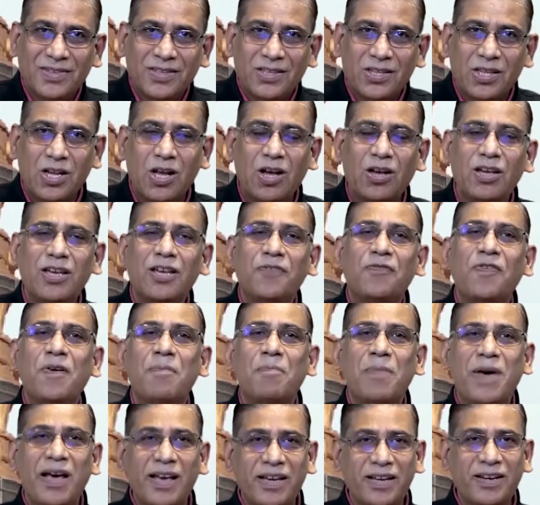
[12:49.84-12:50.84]
Now, if a
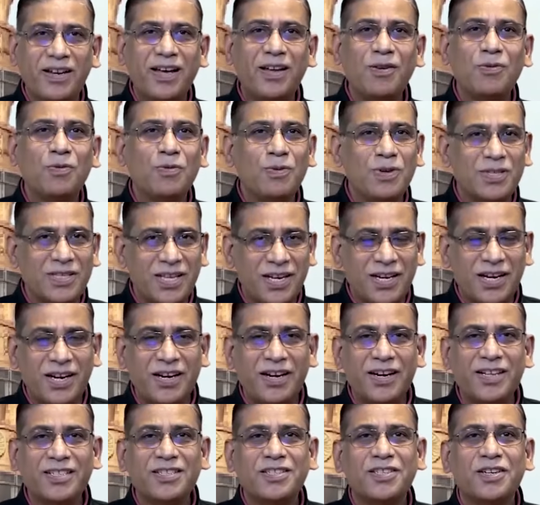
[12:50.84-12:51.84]
minor who is an
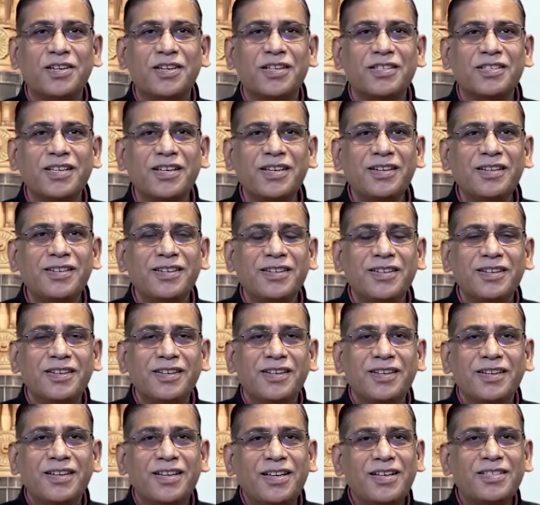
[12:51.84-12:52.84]
Indian citizen,
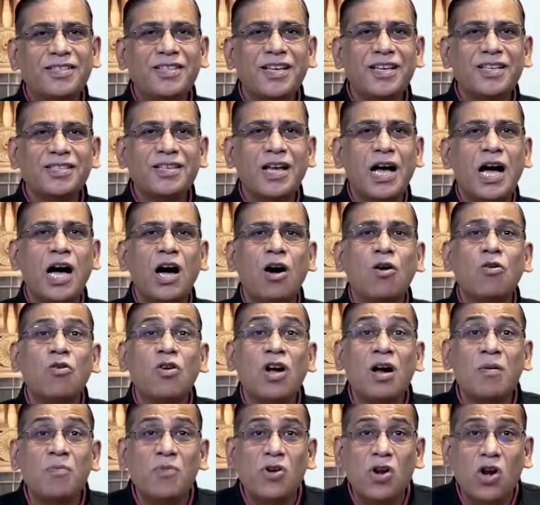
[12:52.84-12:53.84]
he says, how
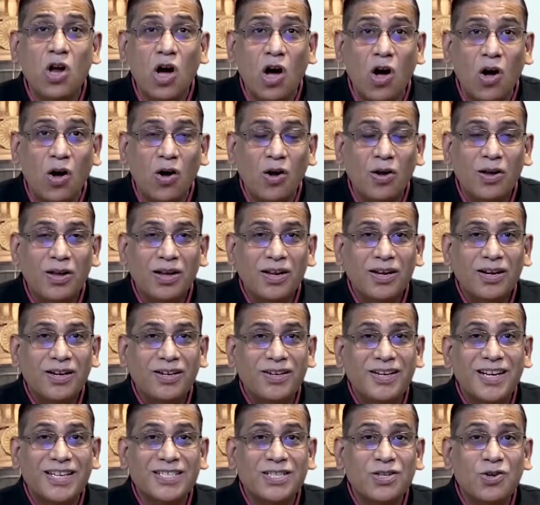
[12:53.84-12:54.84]
come law
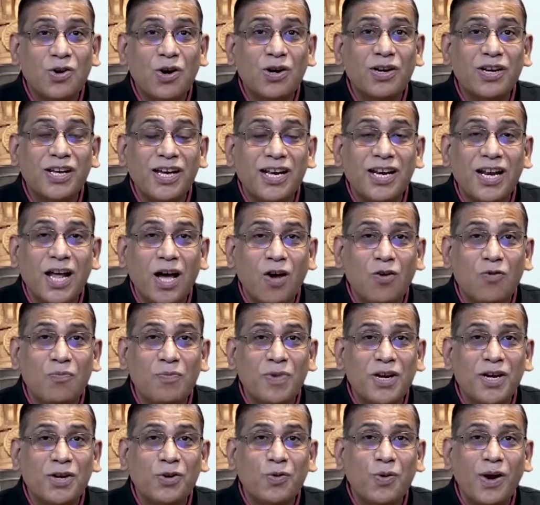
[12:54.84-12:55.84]
does not allow
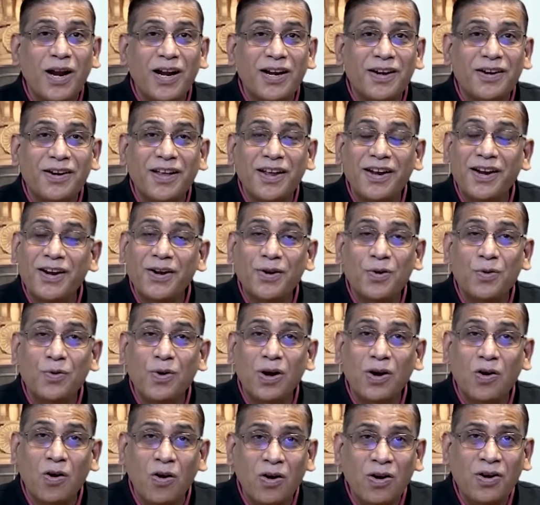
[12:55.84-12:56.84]
me to enter into
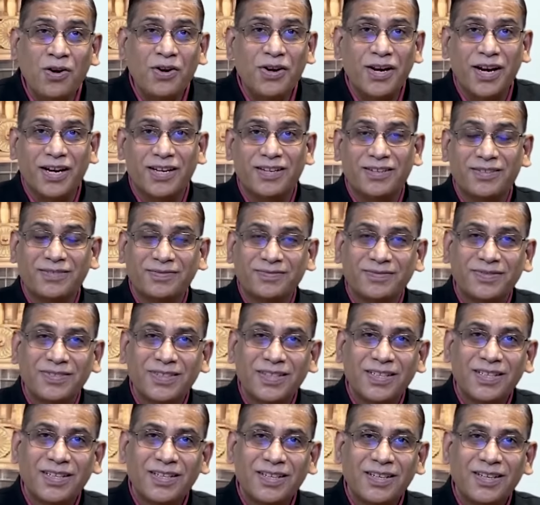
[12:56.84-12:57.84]
a contract?
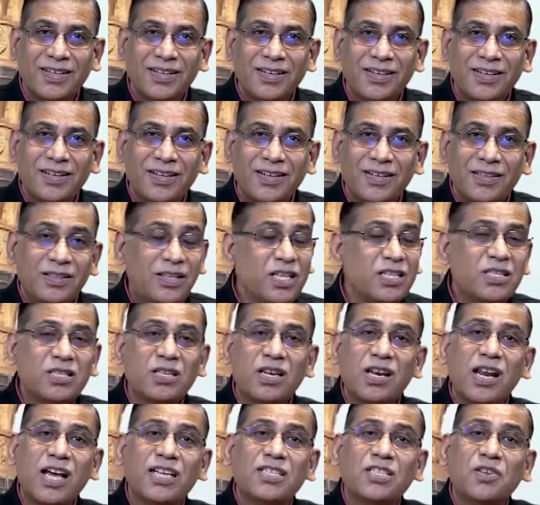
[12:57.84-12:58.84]
This
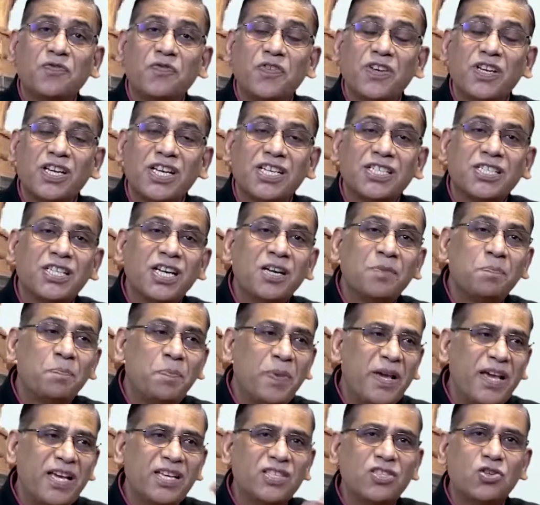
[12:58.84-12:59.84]
classification
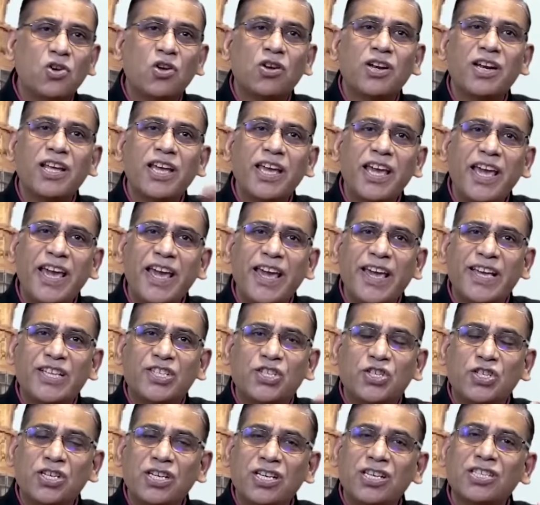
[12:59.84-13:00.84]
based on
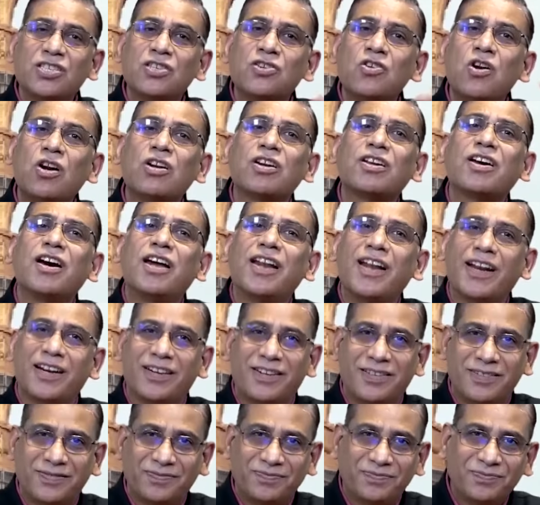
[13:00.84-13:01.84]
age is not
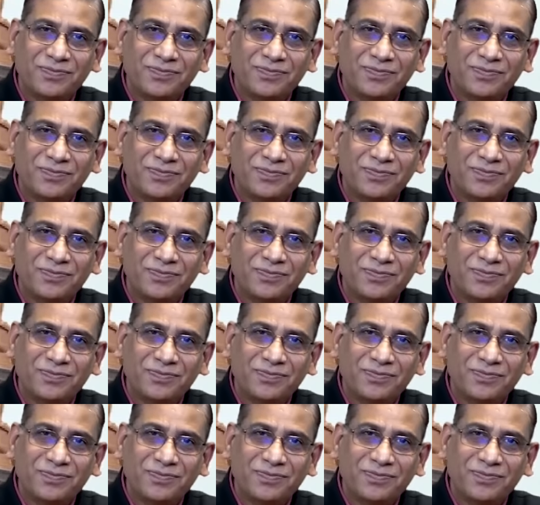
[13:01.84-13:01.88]
correct.